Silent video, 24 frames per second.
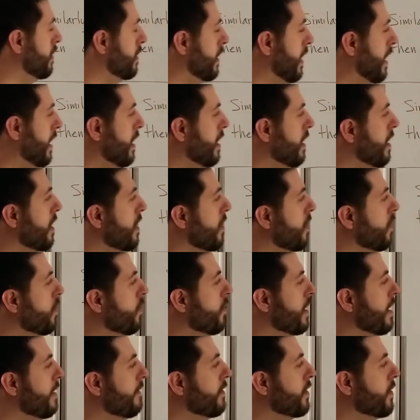Okay?
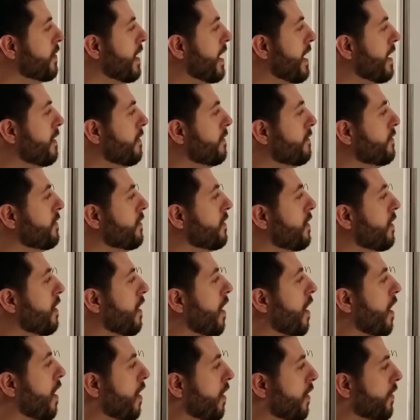Whenever you have
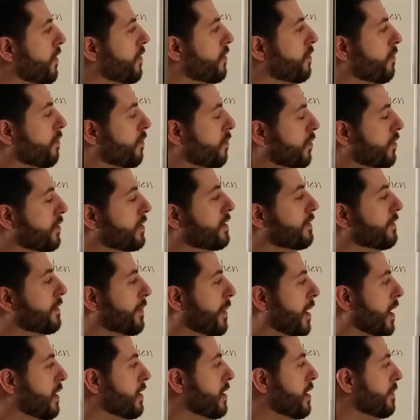all the roots of the
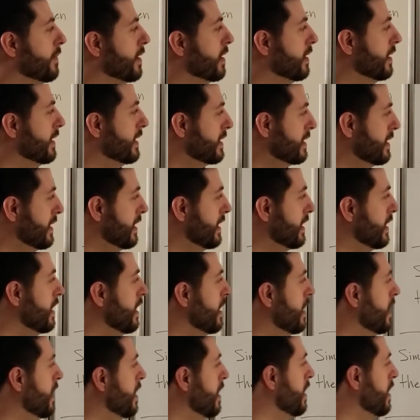polynomial listed,